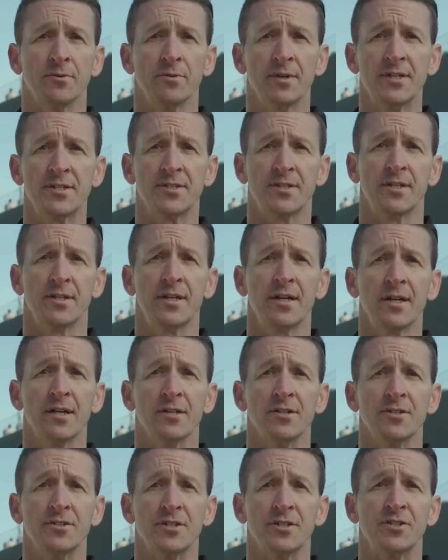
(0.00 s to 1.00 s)
in recent
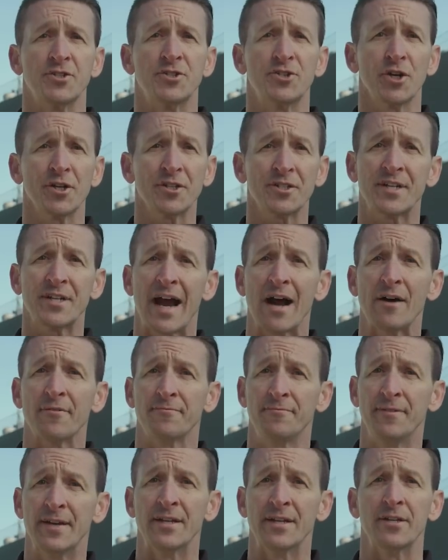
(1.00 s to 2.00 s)
years is just how
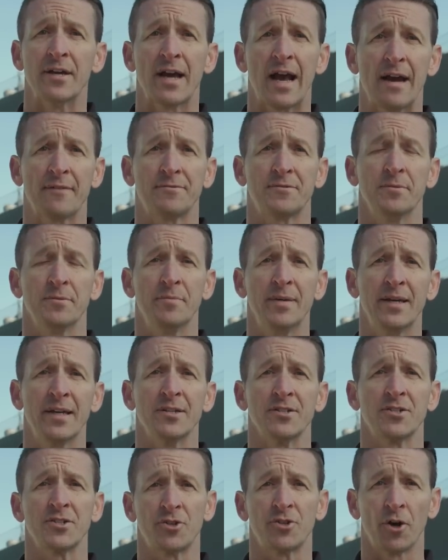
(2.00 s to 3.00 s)
fit you have to
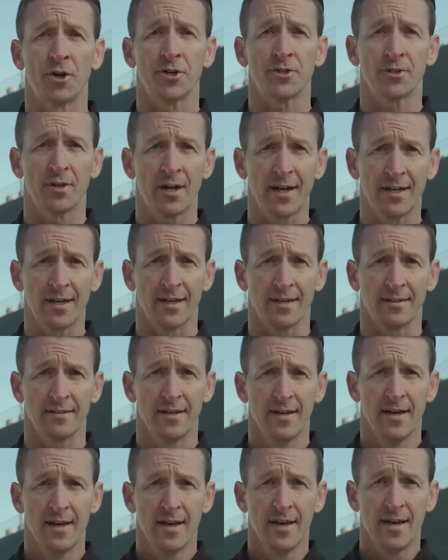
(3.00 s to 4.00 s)
be to start training.
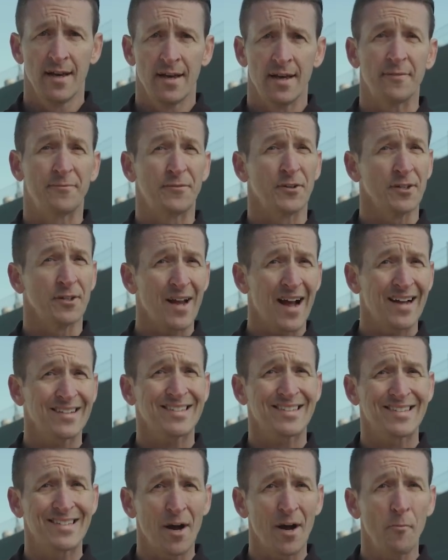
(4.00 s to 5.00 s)
If you're
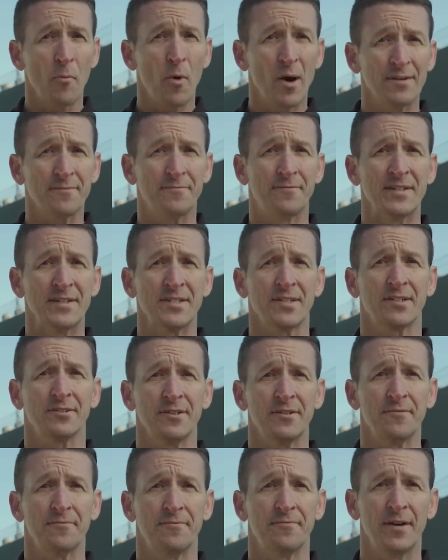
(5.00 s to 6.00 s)
not somewhat
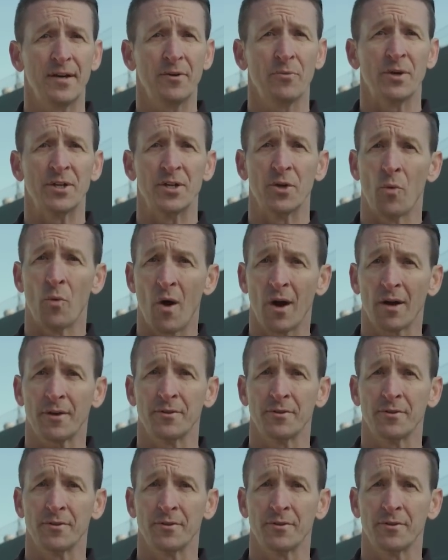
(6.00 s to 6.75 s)
physically fit when you walk